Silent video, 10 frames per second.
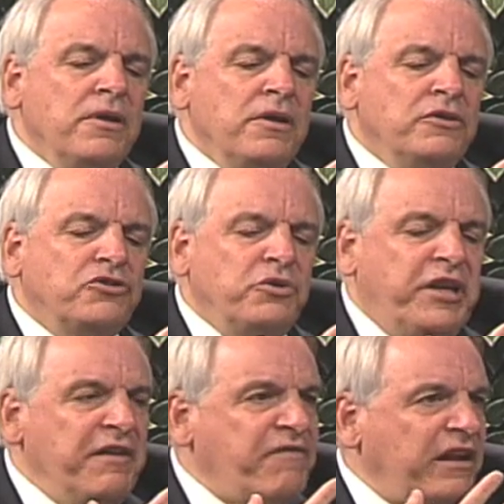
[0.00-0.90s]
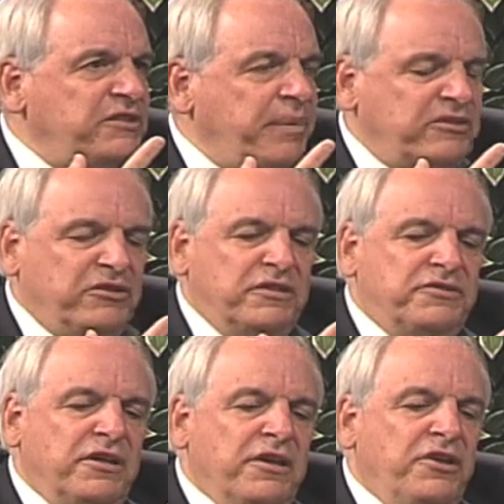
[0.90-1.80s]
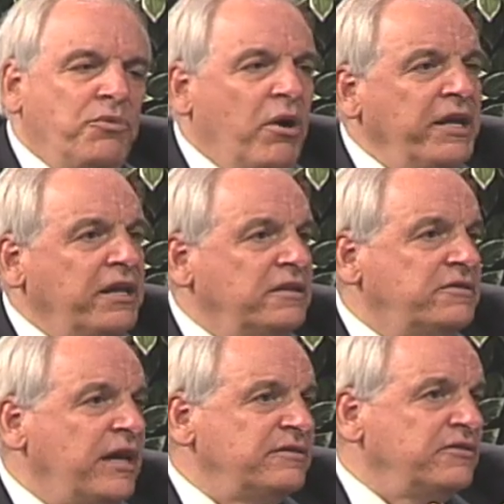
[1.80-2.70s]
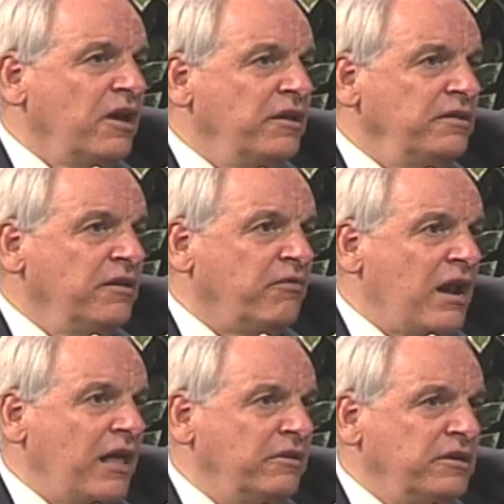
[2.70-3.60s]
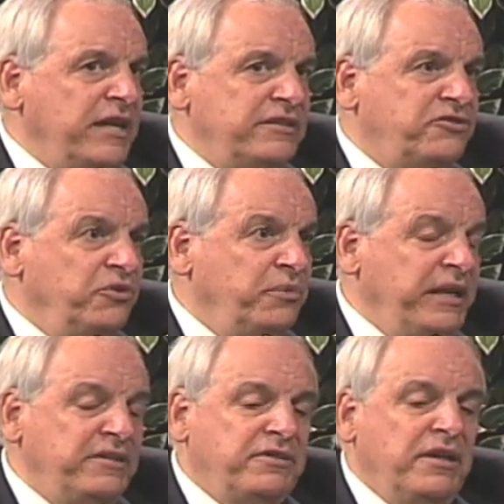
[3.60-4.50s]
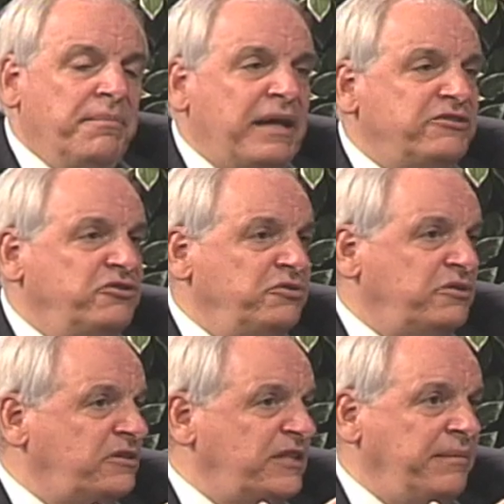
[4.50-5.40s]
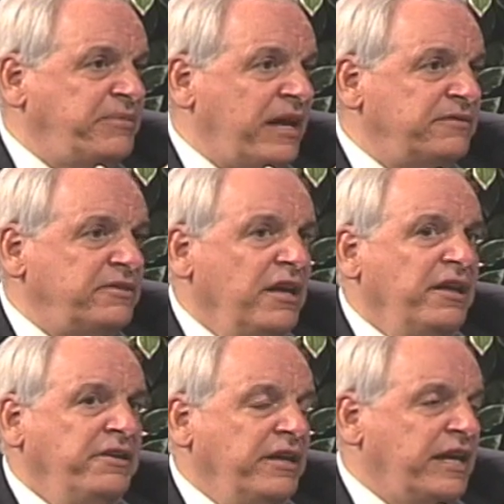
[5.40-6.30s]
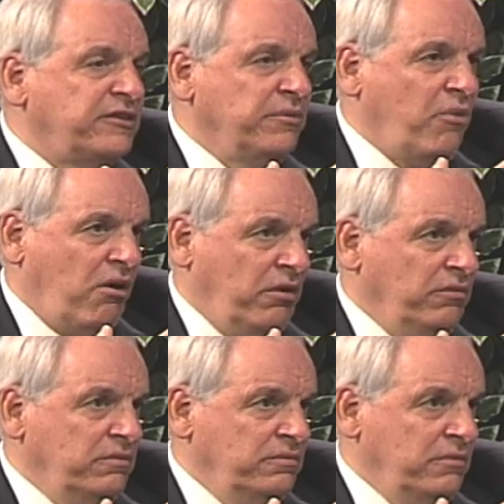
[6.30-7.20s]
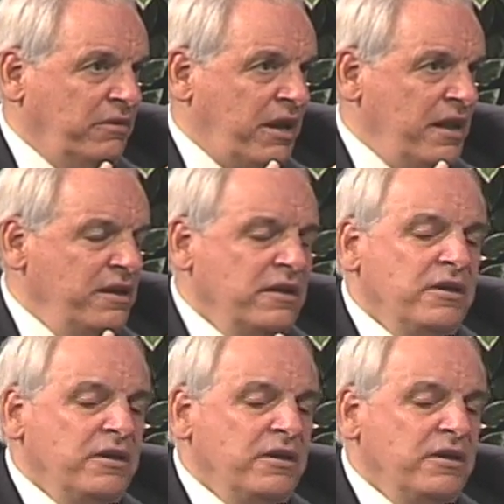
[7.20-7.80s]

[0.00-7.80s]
So you can't find a specialist. You want to get a test done in Rhode Island, it takes 2 weeks. In Massachusetts, same test you can get tomorrow. Okay?